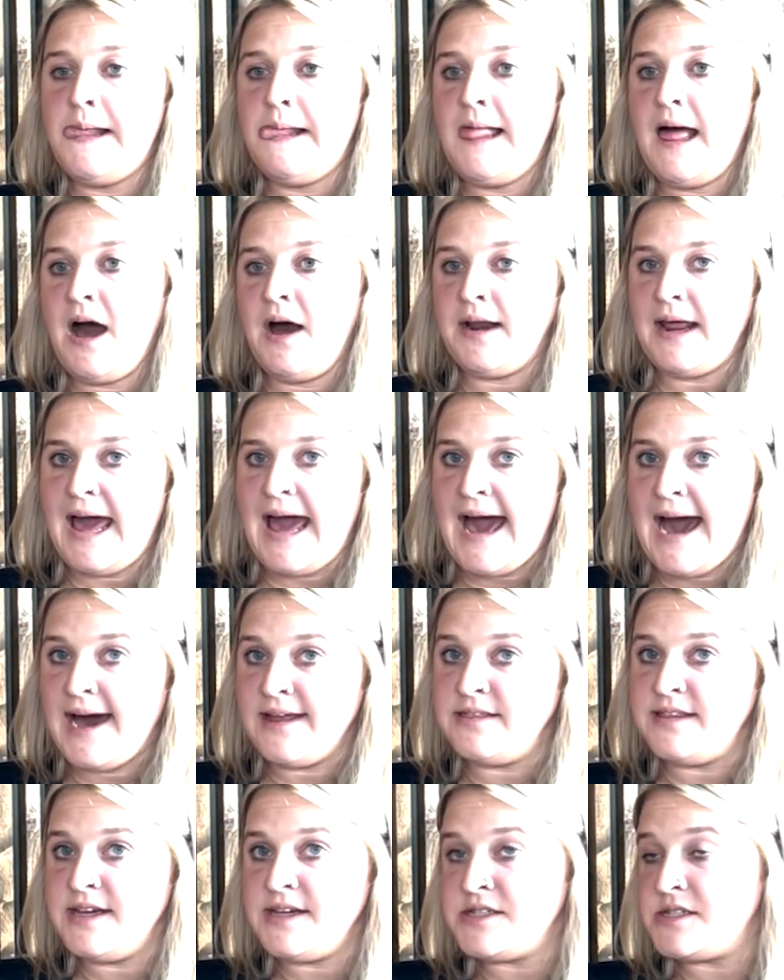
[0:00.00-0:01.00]
how to
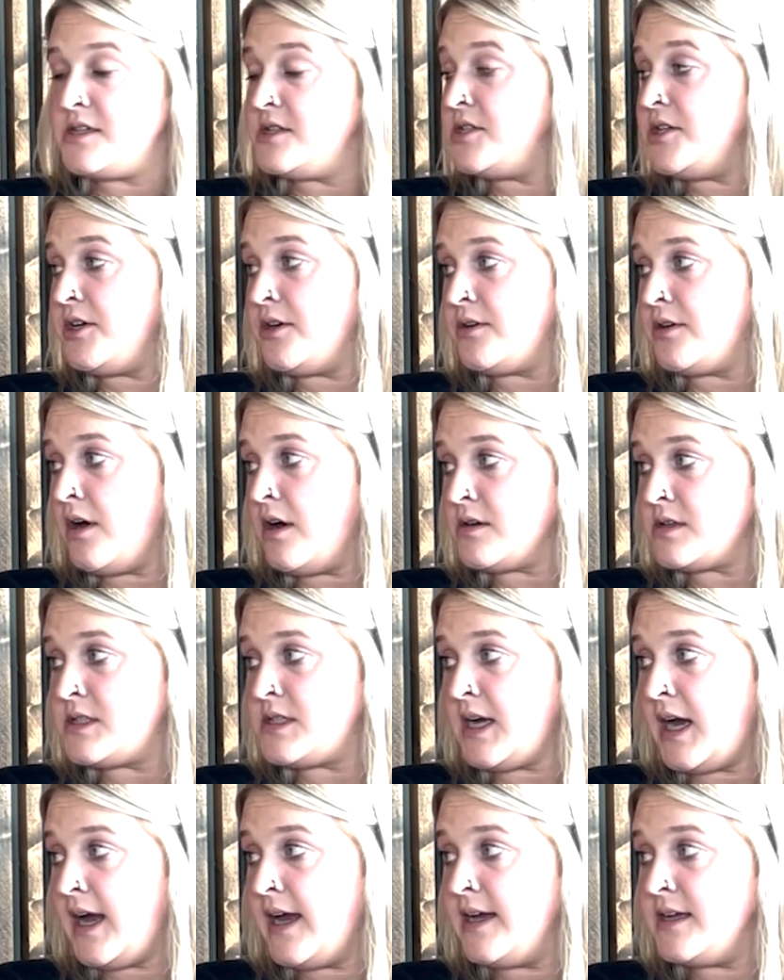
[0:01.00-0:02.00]
add things into your dog's
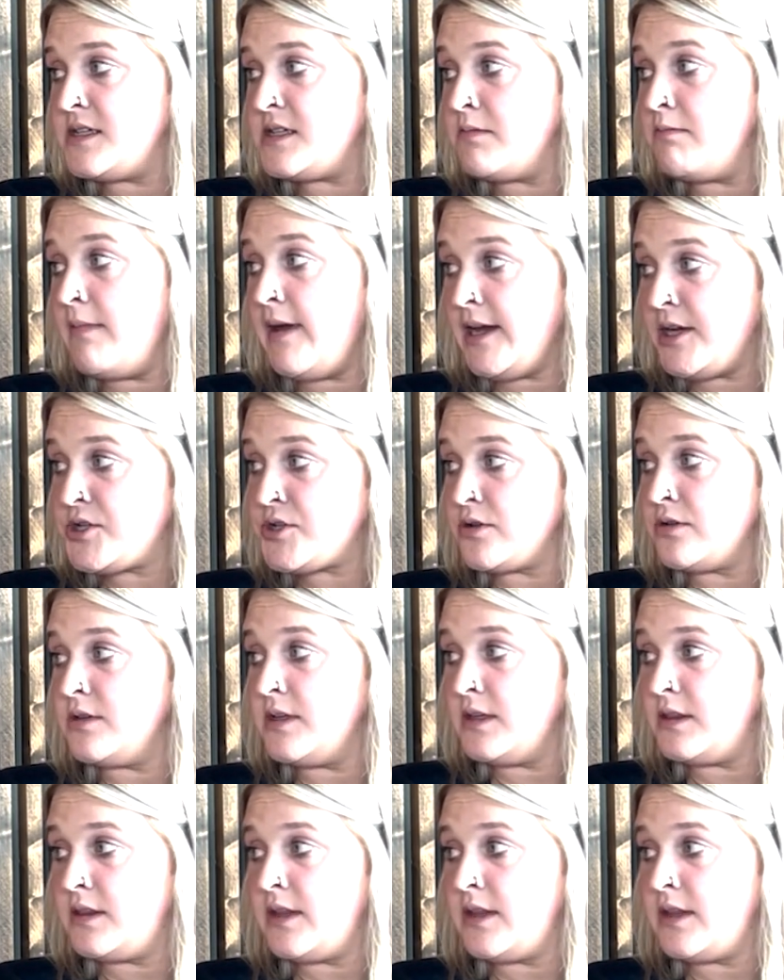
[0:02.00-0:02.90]
diet to make sure that